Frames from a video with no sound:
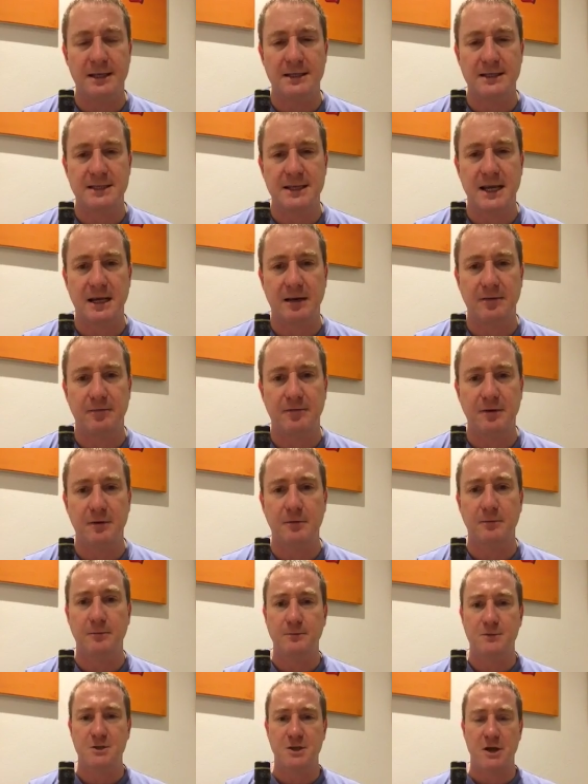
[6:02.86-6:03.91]
the second fill
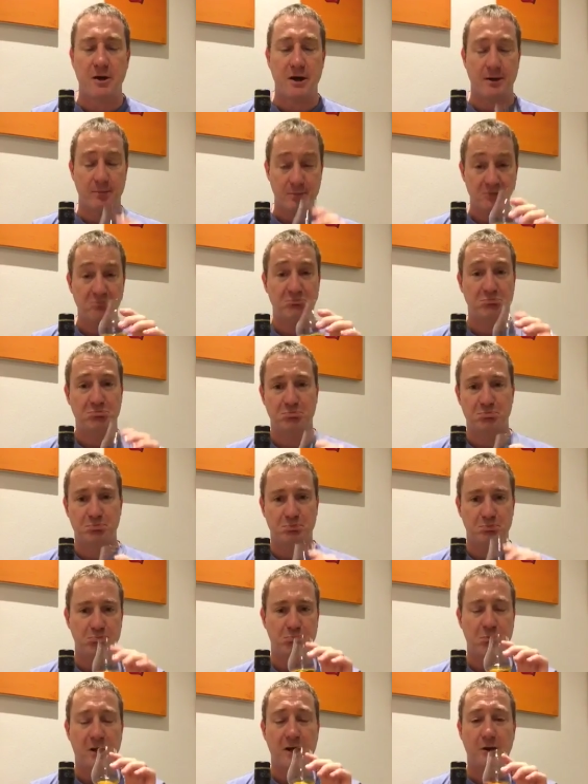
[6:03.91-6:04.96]
sherry. But
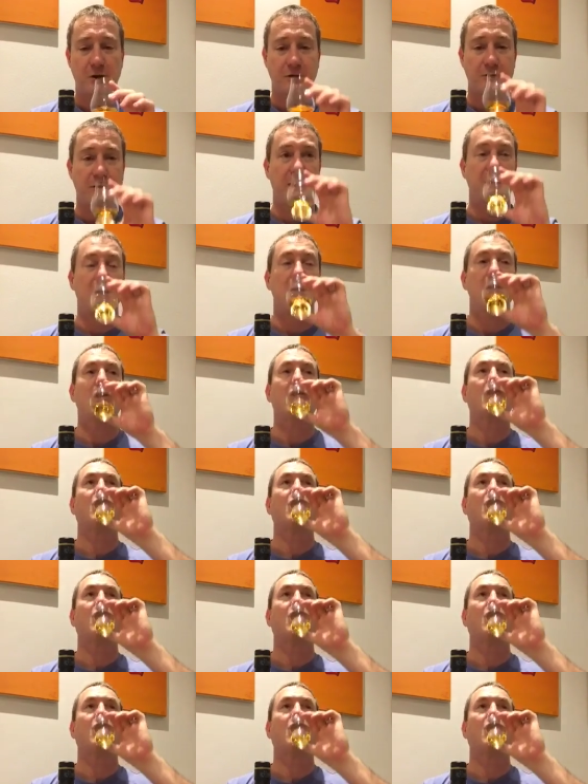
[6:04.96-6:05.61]
not a good drink.